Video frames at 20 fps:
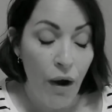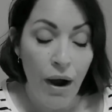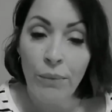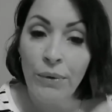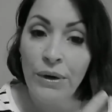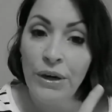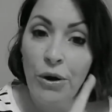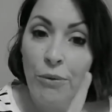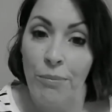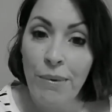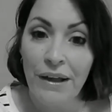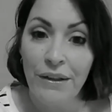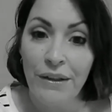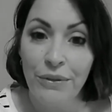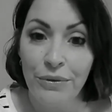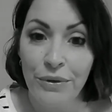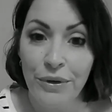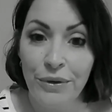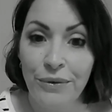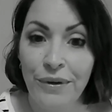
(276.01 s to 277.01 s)
I want to go back
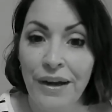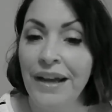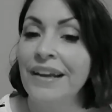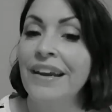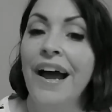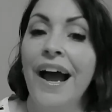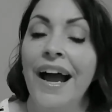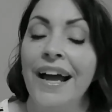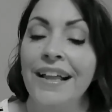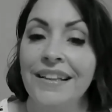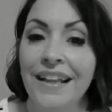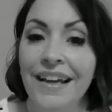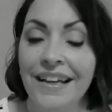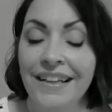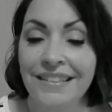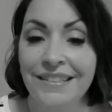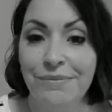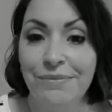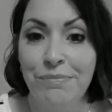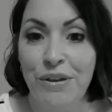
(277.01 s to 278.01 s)
through and highlight